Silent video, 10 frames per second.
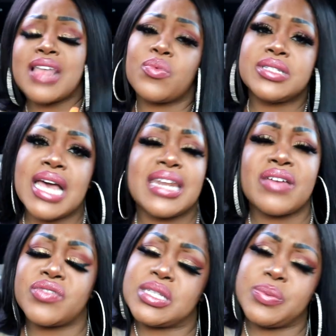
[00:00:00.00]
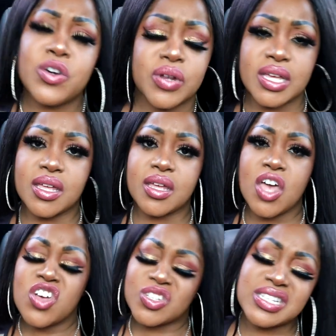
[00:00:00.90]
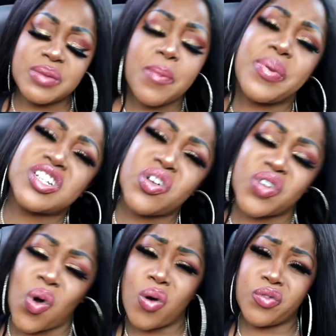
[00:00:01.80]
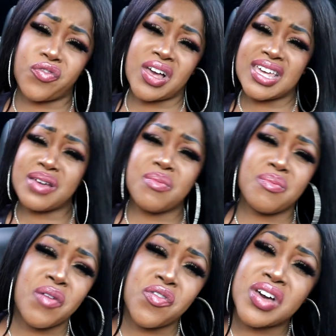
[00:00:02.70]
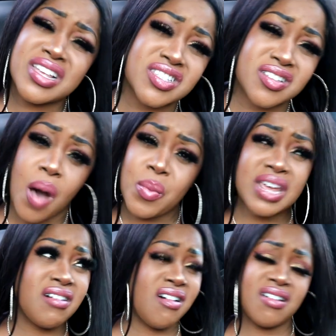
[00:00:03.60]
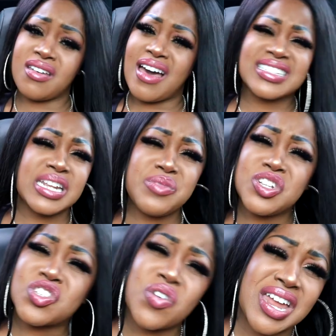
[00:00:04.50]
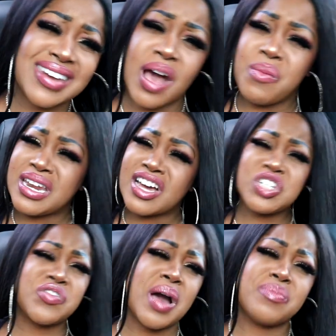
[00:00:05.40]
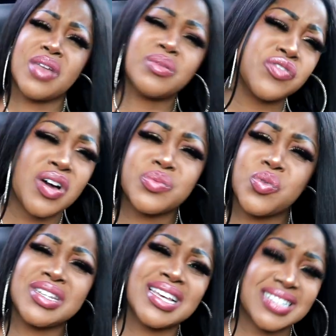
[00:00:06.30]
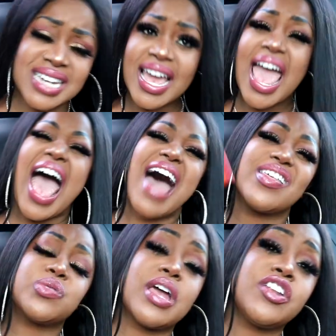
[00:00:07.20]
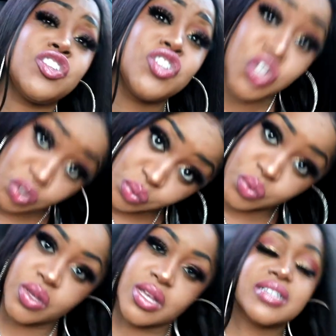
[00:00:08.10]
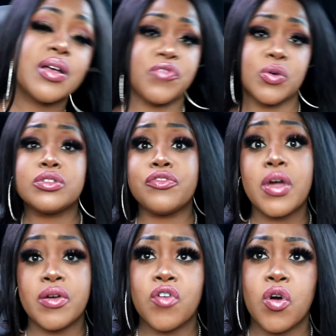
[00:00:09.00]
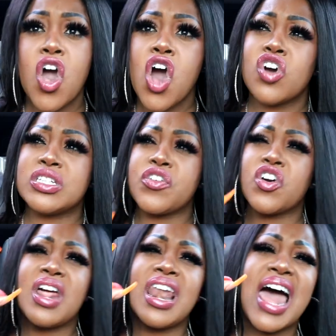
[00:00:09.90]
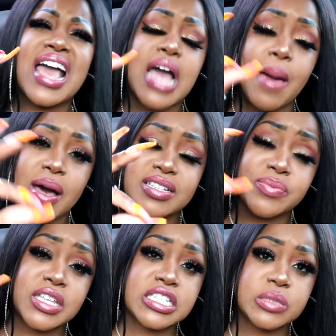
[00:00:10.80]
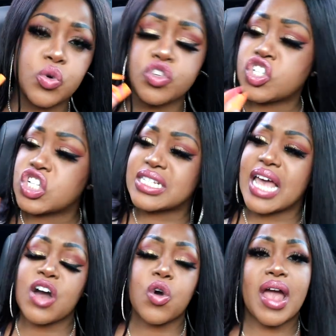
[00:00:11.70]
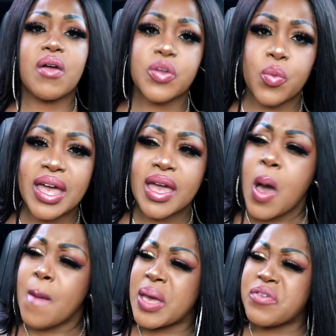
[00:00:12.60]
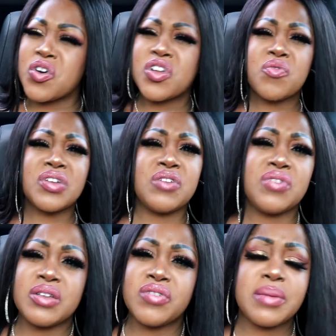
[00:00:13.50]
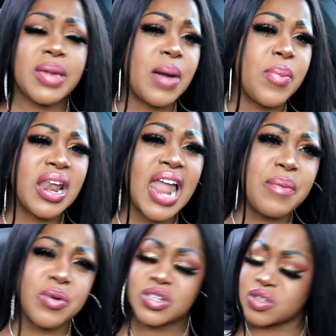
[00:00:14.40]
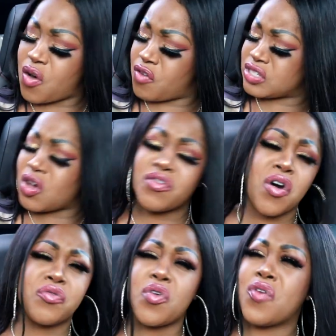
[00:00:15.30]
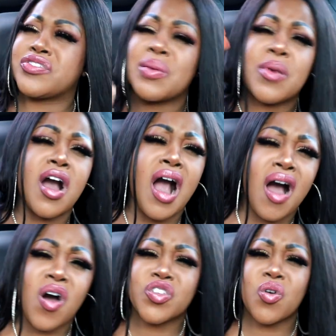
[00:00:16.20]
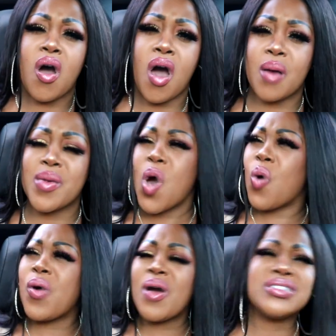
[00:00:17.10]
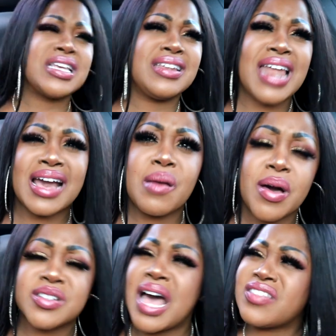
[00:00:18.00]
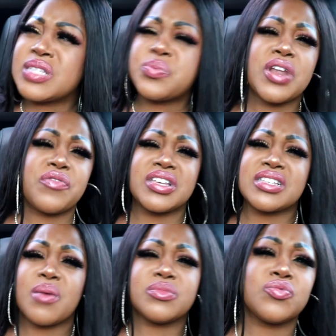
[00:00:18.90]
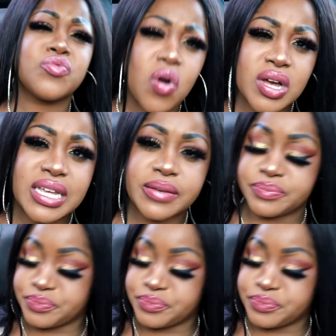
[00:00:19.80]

That was it. I didn't have to speak on it. So you sent me a picture of an old fucking motherfucking scar, my nigga and telling me you just got that now. My nigga, do you think I'm dumb? Do you think I was born yesterday? And that's when I knew something was very wrong. Because if you're gonna lie about something small, you could just say I got carried away. But if you're gonna really, really, really make up a lie because of of, of, of some cut on your arm, what else are you lying about? So at this point, I think something's wrong in it.